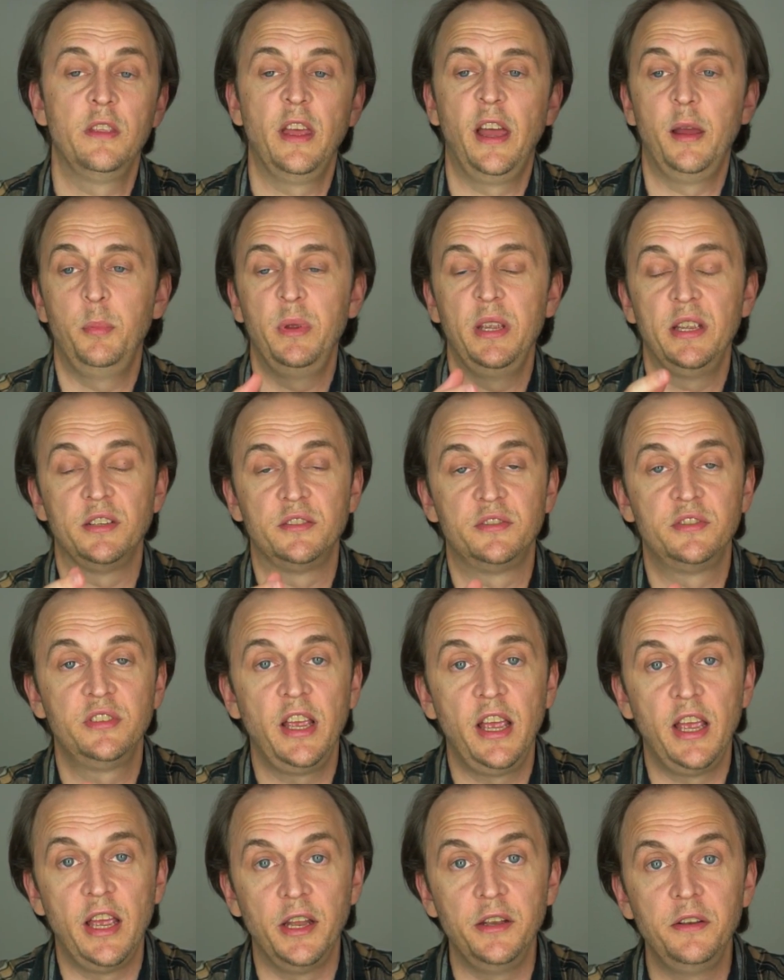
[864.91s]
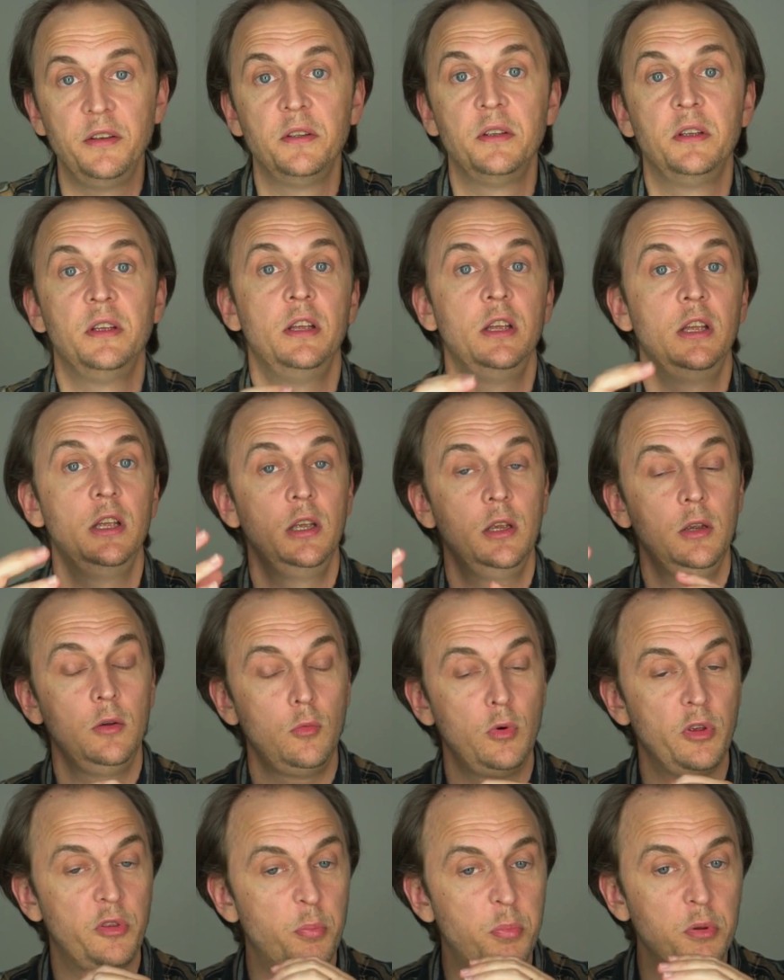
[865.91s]
That being said,
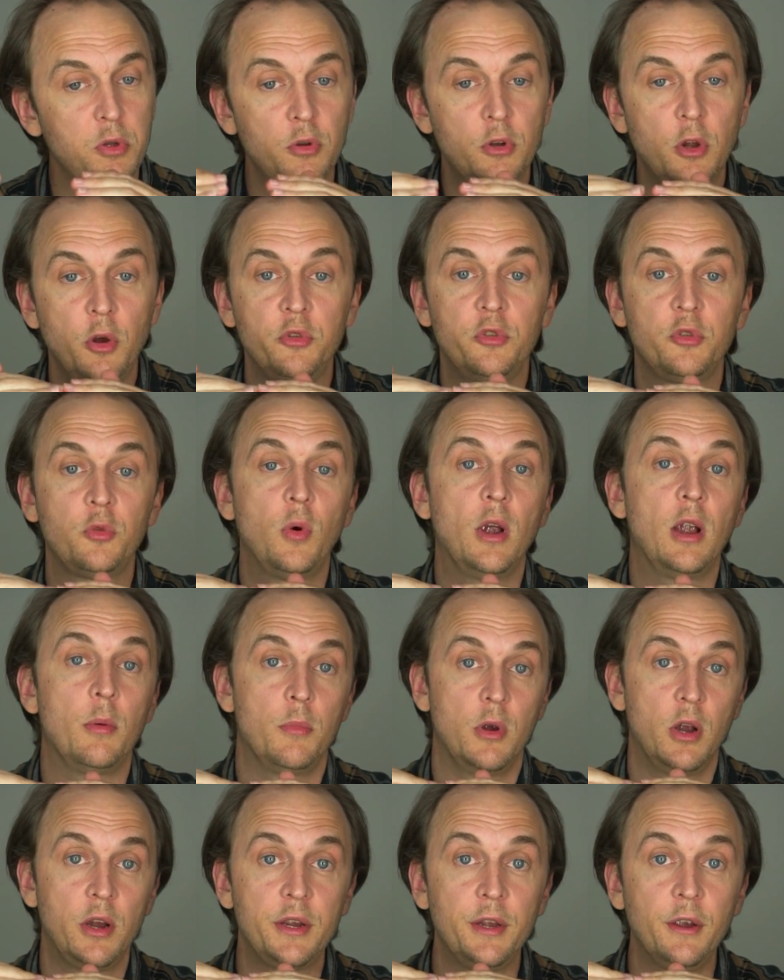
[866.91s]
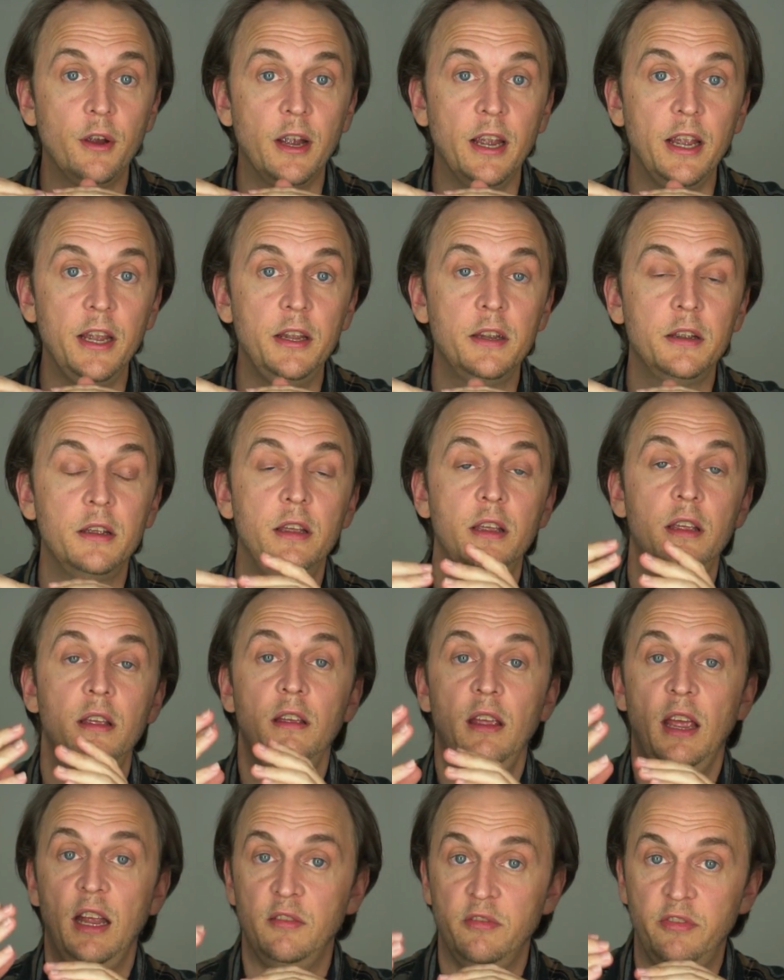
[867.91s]
with Pluto square Mercury
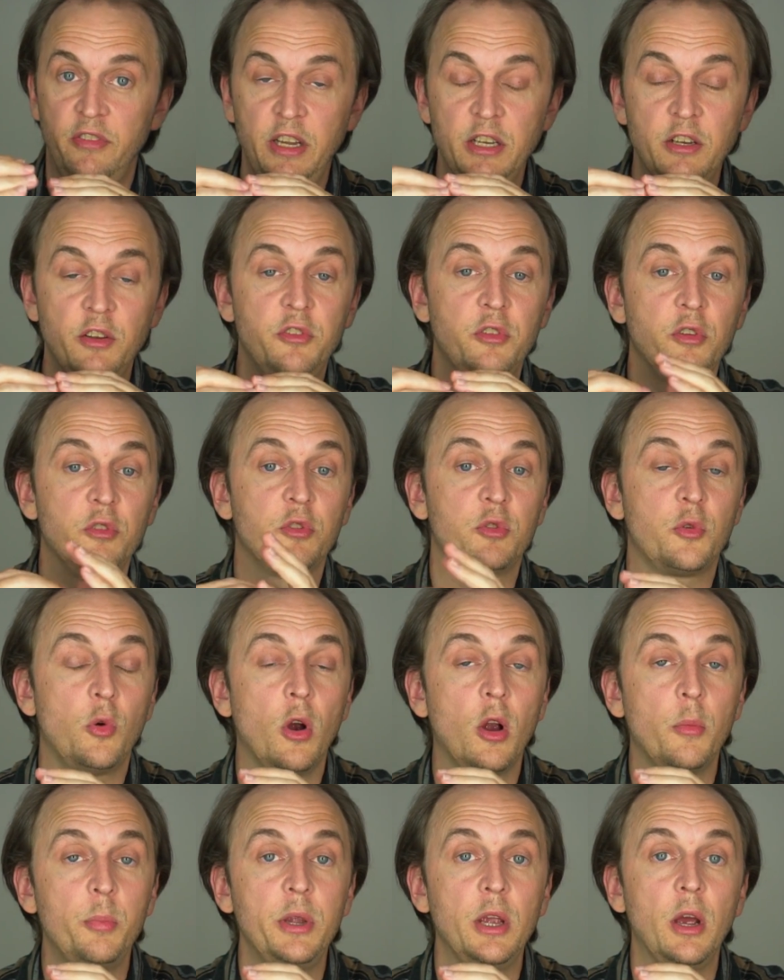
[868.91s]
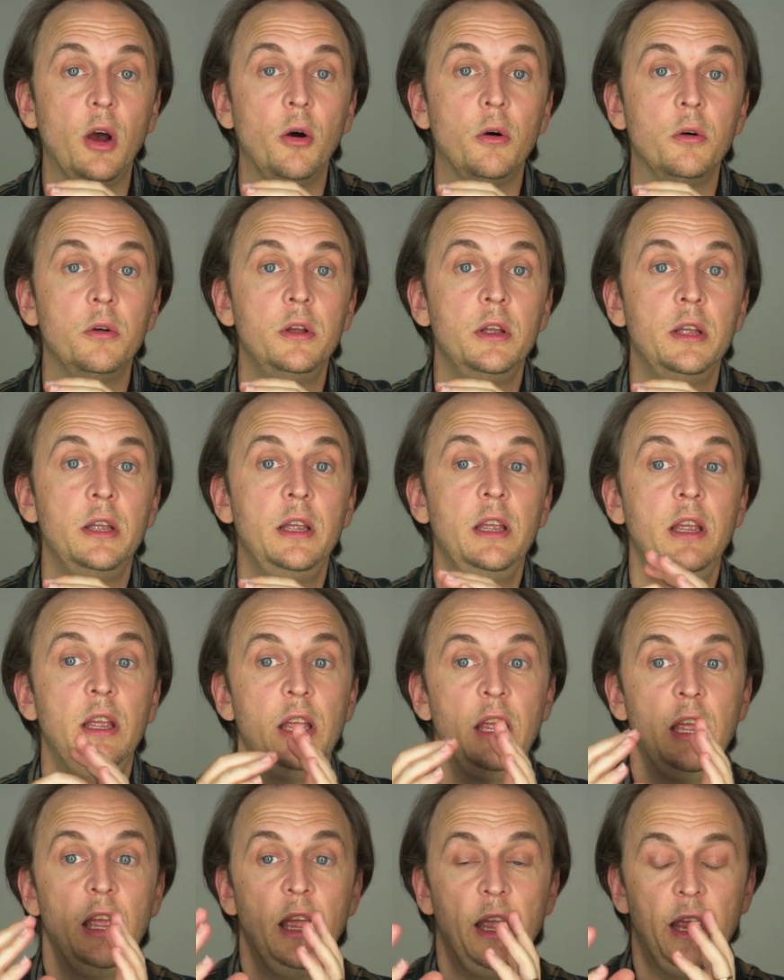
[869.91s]
and Venus in Scorpio,
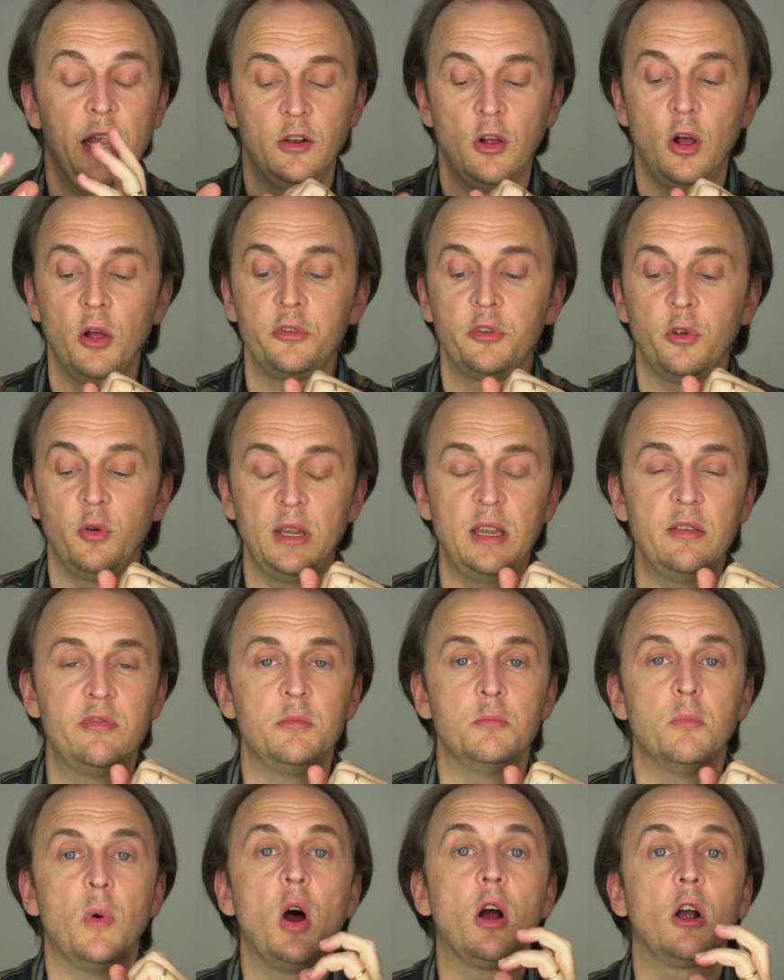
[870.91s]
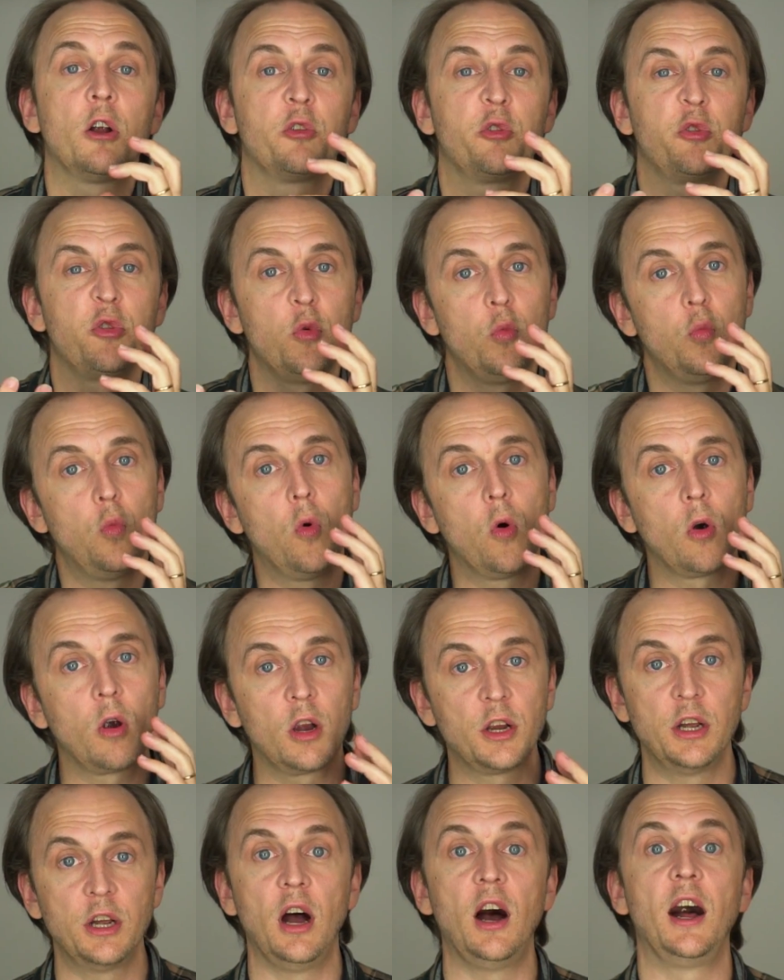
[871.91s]
and also even Mars, the
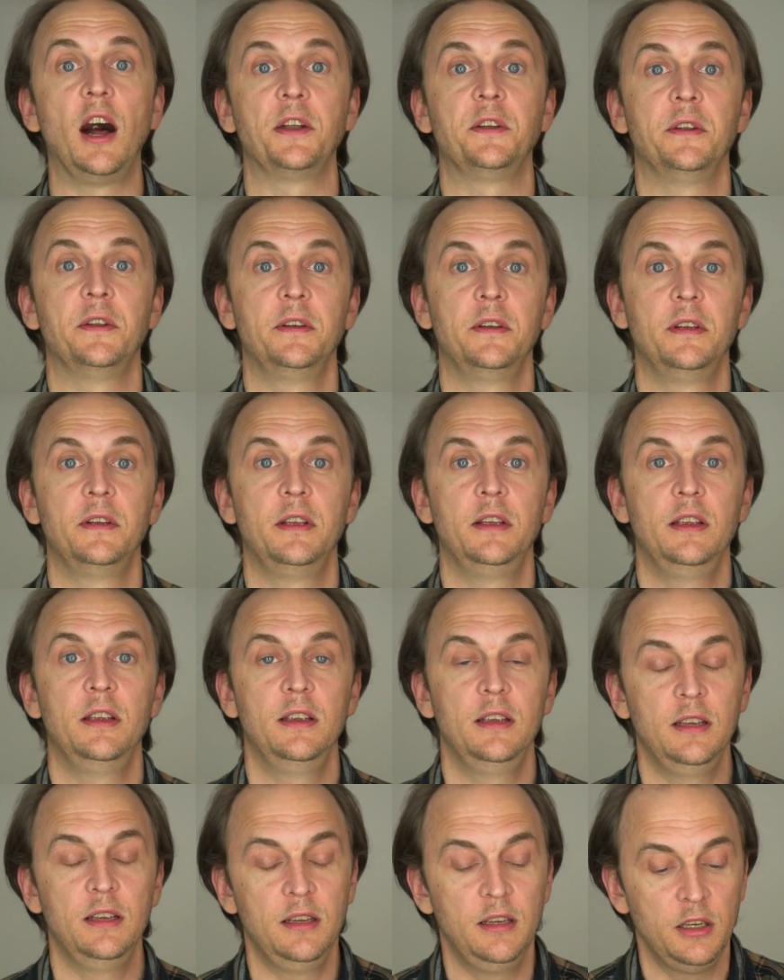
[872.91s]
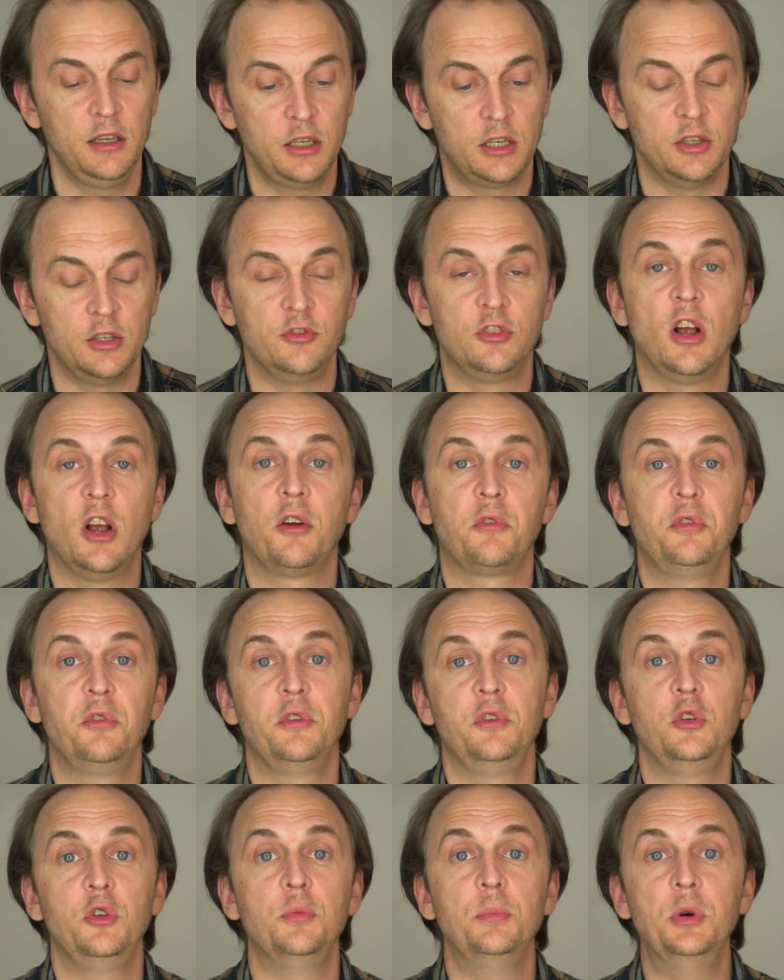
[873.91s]
war god, conjunct
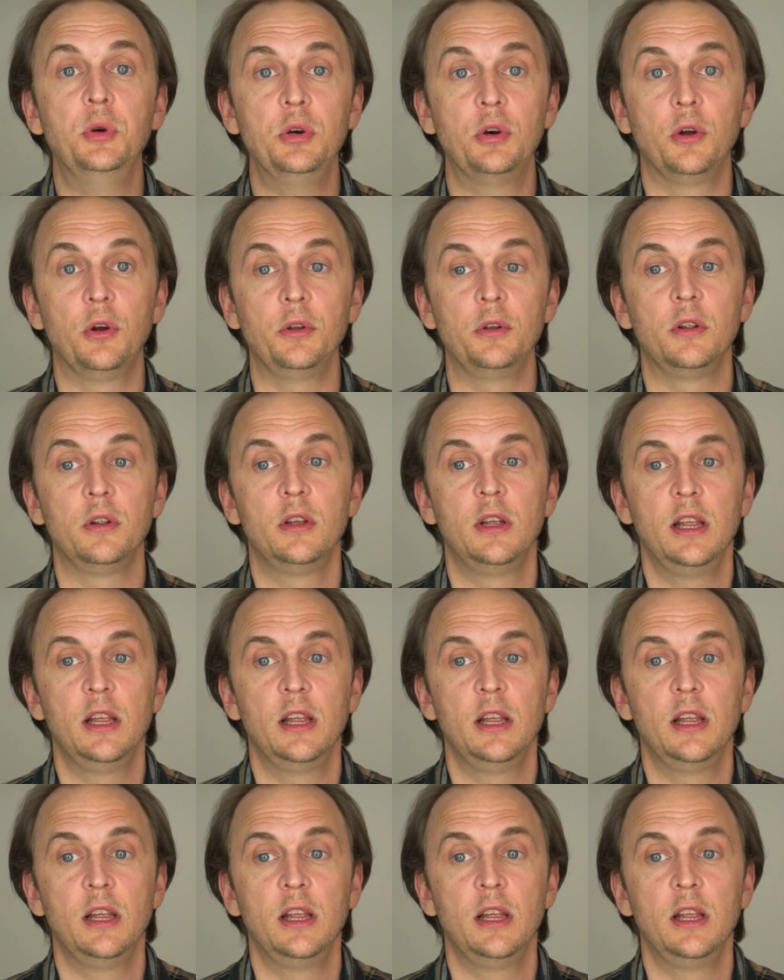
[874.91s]
the new moon,